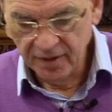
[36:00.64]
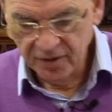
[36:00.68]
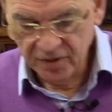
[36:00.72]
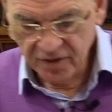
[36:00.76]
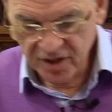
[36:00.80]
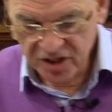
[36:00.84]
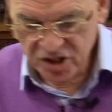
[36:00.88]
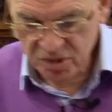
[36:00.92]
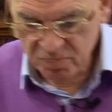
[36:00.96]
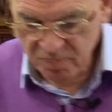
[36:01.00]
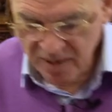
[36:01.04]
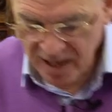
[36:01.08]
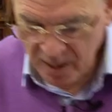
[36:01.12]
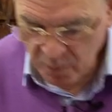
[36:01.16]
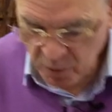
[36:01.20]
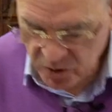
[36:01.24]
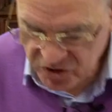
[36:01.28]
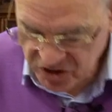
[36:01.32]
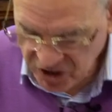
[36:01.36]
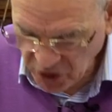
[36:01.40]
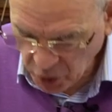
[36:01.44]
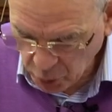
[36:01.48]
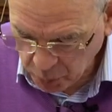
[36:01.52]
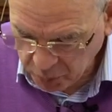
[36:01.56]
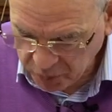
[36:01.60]
This man
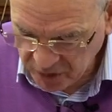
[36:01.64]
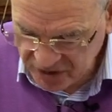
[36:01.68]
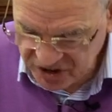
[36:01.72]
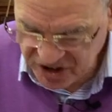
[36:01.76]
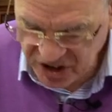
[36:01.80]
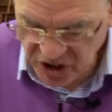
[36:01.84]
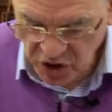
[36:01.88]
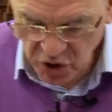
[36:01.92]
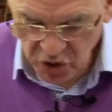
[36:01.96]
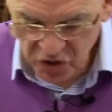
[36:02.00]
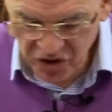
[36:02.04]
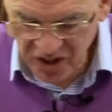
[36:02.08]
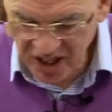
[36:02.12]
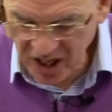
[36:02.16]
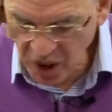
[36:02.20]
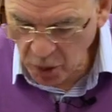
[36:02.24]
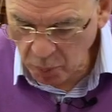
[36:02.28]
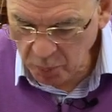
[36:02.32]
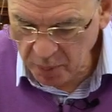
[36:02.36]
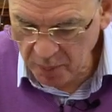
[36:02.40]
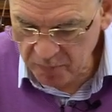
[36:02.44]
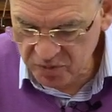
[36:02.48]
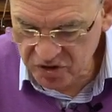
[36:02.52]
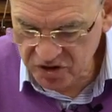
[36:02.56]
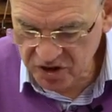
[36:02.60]
was helpless. He couldn't
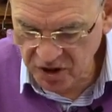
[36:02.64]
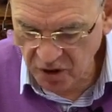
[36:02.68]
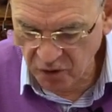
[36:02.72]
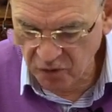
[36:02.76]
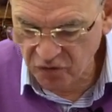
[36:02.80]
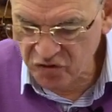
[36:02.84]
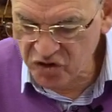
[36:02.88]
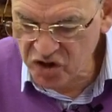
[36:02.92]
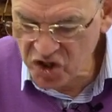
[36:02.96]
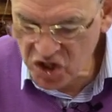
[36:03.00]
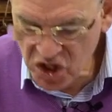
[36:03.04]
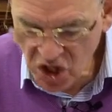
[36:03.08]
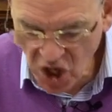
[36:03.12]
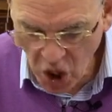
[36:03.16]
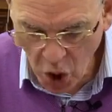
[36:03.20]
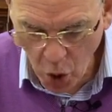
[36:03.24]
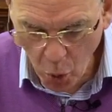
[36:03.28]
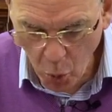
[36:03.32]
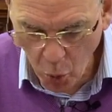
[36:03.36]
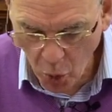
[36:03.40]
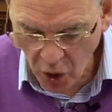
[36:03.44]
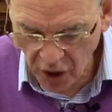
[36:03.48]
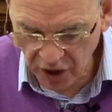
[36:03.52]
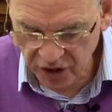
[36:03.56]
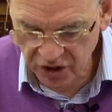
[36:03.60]
help himself. No
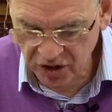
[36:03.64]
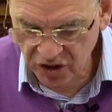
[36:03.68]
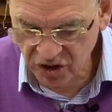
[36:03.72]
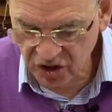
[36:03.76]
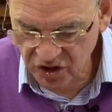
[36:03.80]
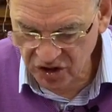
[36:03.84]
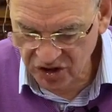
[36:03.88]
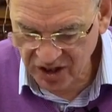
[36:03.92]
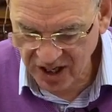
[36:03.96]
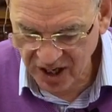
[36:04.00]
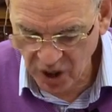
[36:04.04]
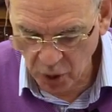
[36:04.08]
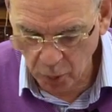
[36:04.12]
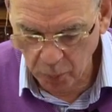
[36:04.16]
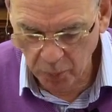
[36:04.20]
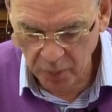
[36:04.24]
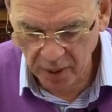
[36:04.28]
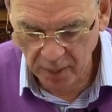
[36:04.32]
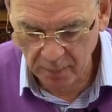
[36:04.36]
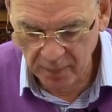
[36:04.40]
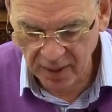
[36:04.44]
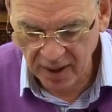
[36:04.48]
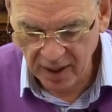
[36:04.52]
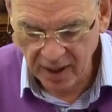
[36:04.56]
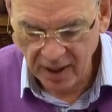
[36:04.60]
one could help
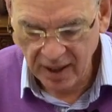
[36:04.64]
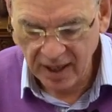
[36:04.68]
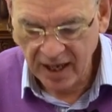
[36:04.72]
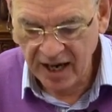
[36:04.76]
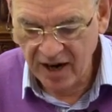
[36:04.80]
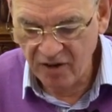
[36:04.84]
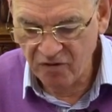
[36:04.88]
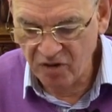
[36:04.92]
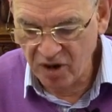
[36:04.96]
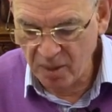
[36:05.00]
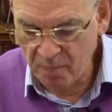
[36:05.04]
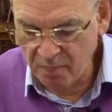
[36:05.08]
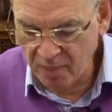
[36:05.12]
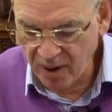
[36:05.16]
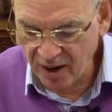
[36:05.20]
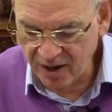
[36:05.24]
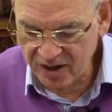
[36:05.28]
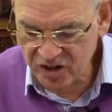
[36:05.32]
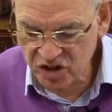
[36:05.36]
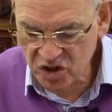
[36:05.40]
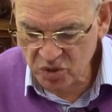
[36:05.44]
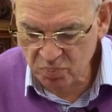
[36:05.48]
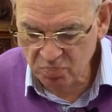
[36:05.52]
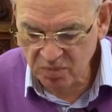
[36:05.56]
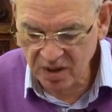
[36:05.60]
him. It
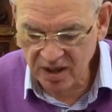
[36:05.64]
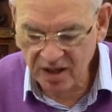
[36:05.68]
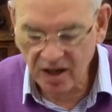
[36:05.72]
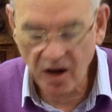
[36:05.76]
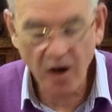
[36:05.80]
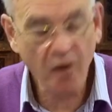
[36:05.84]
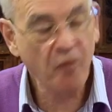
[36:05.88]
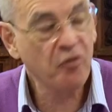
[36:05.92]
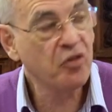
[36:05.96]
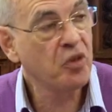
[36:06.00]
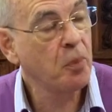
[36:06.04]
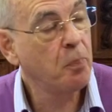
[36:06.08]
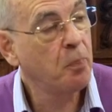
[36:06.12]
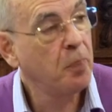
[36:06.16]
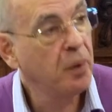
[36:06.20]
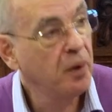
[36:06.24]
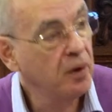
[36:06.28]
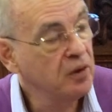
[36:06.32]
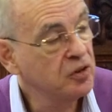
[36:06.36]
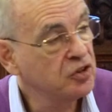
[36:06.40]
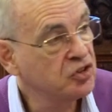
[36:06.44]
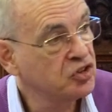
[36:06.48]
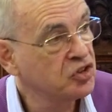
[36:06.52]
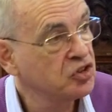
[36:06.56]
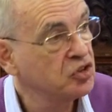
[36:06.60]
reminds me of the
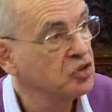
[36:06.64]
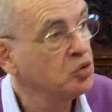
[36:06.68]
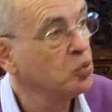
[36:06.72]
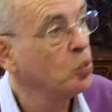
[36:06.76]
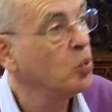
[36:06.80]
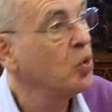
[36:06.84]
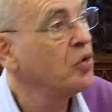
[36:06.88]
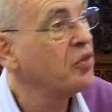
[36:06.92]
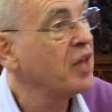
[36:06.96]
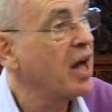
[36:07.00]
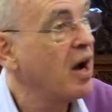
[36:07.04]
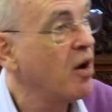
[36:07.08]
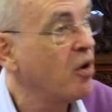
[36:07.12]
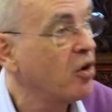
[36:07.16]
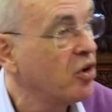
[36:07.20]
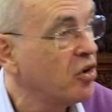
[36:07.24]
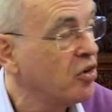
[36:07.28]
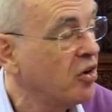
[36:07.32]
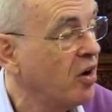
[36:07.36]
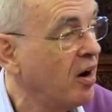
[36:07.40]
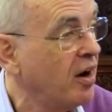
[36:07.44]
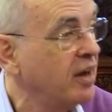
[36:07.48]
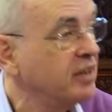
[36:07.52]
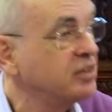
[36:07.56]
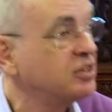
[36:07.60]
person without
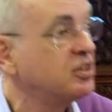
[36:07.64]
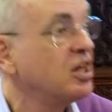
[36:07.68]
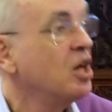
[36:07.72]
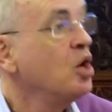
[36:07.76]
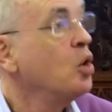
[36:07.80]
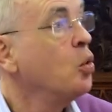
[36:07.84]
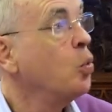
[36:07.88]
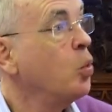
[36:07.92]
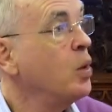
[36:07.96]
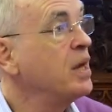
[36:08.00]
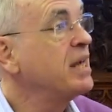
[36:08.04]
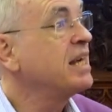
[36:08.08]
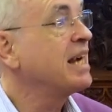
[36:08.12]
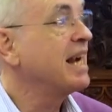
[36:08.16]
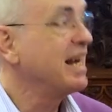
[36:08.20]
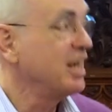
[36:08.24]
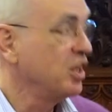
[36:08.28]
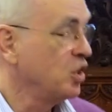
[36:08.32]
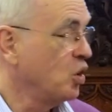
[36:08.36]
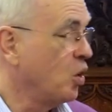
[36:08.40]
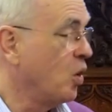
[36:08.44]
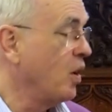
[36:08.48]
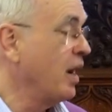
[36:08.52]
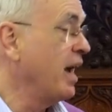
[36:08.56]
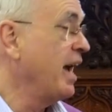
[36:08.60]
Christ. We
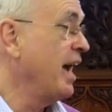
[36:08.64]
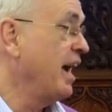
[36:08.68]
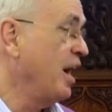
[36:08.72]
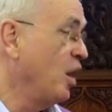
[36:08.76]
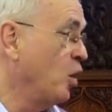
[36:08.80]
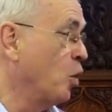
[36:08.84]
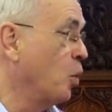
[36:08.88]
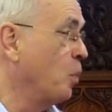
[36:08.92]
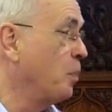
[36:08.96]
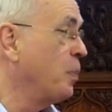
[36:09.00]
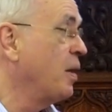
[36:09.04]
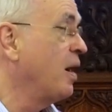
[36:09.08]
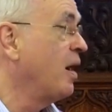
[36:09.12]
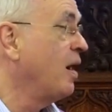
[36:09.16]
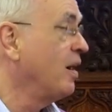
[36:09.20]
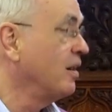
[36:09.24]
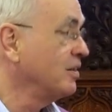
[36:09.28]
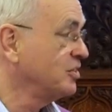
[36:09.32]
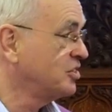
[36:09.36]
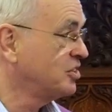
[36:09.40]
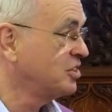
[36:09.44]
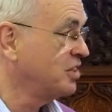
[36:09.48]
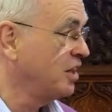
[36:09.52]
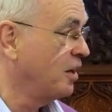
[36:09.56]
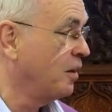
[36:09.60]
cannot help
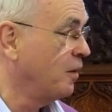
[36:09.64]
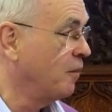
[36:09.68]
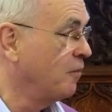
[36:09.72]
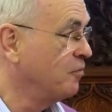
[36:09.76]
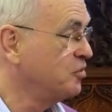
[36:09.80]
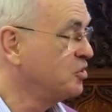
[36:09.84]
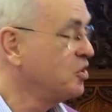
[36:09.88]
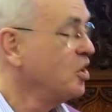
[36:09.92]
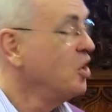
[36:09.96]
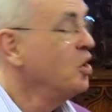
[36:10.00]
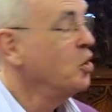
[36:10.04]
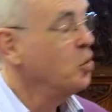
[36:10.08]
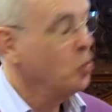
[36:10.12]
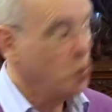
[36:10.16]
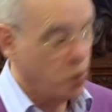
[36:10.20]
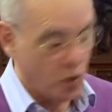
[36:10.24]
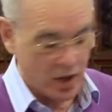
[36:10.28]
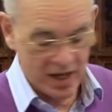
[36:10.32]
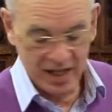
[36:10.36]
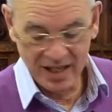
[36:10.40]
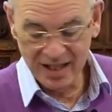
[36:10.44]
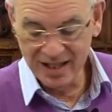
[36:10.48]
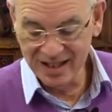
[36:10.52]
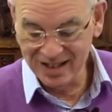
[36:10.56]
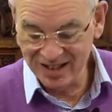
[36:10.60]
ourselves.
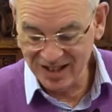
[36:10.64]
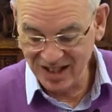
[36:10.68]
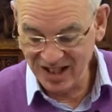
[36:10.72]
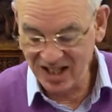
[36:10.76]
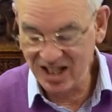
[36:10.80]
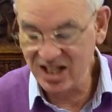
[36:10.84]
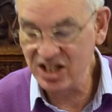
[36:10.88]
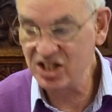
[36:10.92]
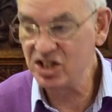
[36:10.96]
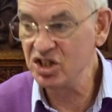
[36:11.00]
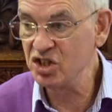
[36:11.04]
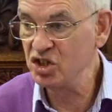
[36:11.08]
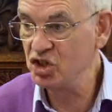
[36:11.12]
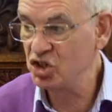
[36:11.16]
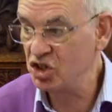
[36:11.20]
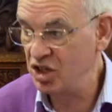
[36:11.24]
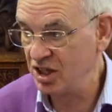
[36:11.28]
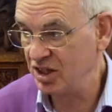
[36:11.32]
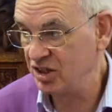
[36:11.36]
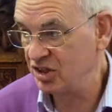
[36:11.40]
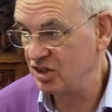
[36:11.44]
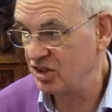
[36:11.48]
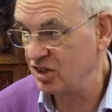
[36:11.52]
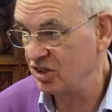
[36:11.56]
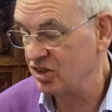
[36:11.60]
We need
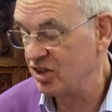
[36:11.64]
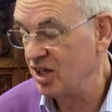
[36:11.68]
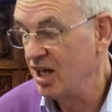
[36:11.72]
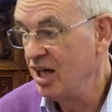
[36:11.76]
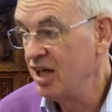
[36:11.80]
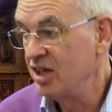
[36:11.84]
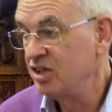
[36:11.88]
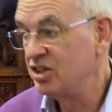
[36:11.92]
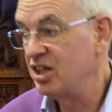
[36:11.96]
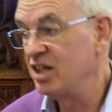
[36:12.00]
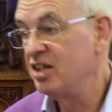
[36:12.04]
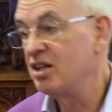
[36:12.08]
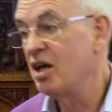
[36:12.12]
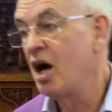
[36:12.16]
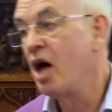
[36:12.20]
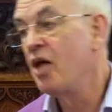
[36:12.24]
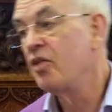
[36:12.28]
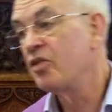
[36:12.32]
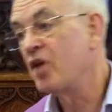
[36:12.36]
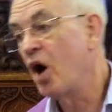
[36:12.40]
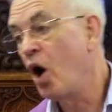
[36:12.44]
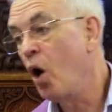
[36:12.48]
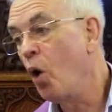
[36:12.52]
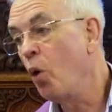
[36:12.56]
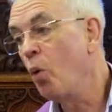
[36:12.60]
Jesus. See,
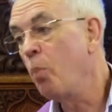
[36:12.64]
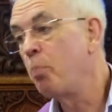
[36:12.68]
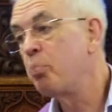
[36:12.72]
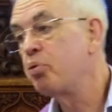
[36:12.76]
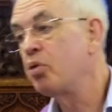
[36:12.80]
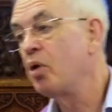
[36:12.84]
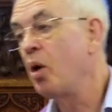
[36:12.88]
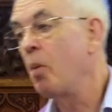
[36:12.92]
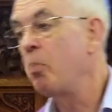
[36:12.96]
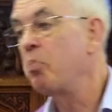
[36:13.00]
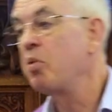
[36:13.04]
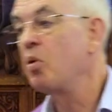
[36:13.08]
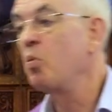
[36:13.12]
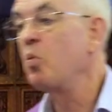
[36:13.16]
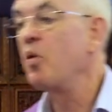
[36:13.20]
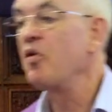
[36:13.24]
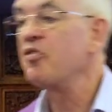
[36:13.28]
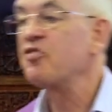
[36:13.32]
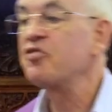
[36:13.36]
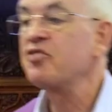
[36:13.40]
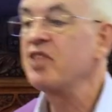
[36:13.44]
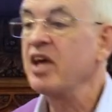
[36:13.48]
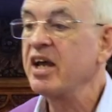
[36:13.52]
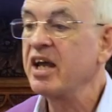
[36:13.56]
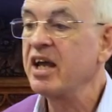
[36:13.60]
the whole problem with
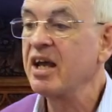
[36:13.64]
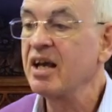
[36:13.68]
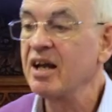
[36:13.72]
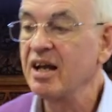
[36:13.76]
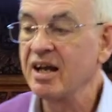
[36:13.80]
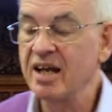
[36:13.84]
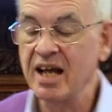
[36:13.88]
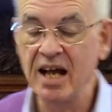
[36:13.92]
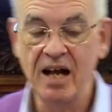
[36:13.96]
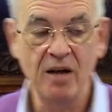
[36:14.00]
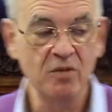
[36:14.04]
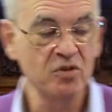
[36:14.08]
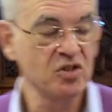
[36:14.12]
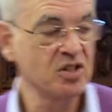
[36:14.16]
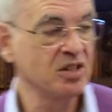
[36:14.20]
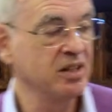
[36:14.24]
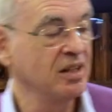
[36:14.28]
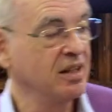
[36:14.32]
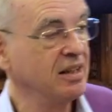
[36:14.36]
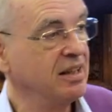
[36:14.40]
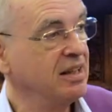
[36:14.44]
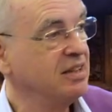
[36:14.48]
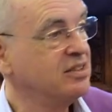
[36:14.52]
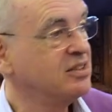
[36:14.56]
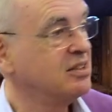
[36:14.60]
secular
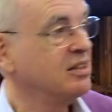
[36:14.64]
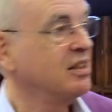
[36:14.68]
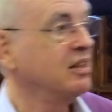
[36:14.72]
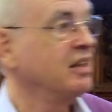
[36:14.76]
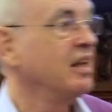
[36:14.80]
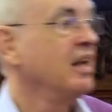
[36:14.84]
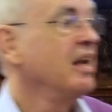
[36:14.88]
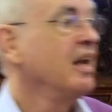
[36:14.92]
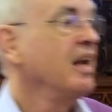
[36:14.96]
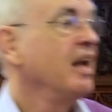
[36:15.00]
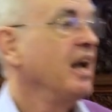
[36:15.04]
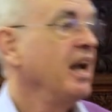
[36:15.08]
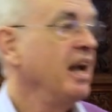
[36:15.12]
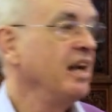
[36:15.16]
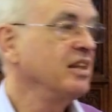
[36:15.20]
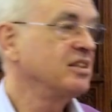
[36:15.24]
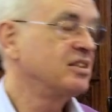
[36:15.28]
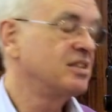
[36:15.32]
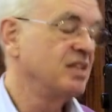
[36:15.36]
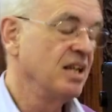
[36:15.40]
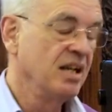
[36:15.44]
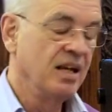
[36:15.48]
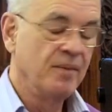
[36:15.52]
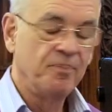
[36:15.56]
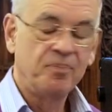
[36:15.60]
counseling is that
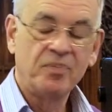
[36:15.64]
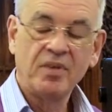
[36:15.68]
it